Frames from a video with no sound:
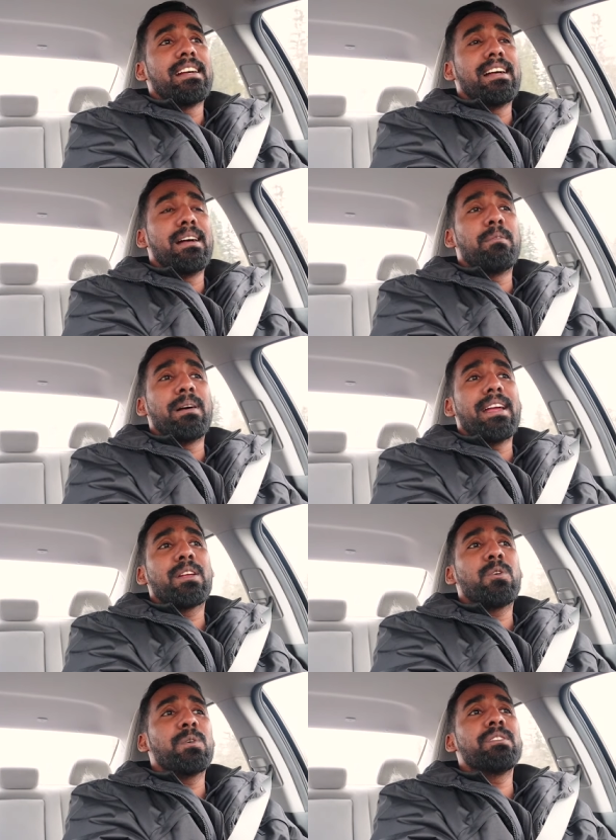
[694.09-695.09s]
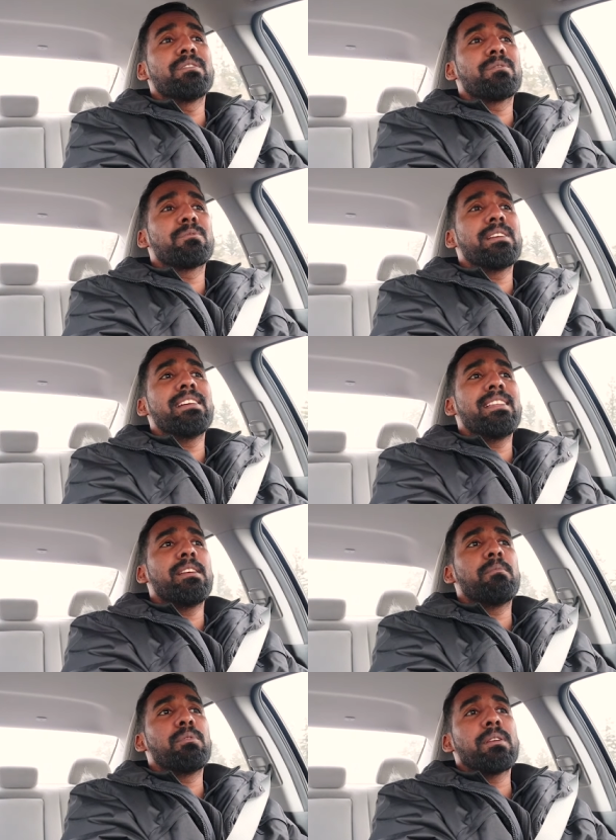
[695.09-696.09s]
Um, I couldn't
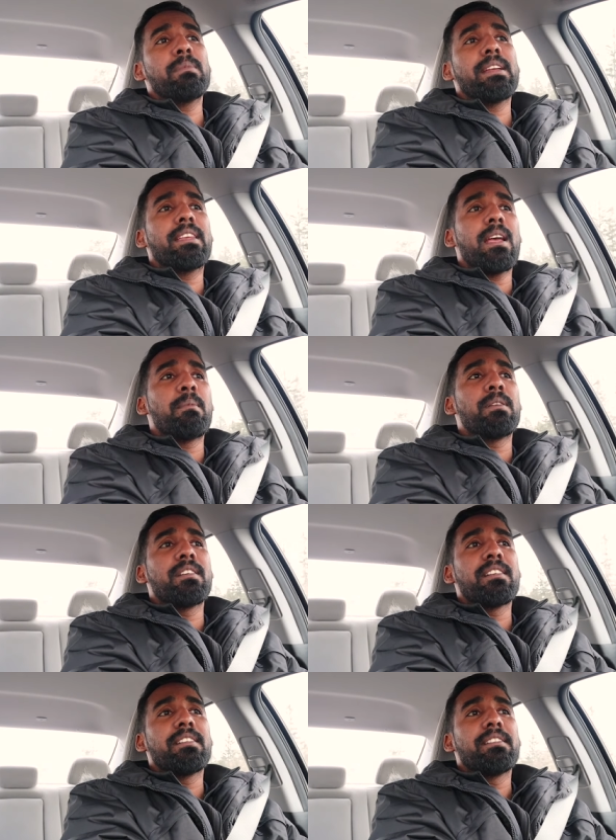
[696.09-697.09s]
really bring my camera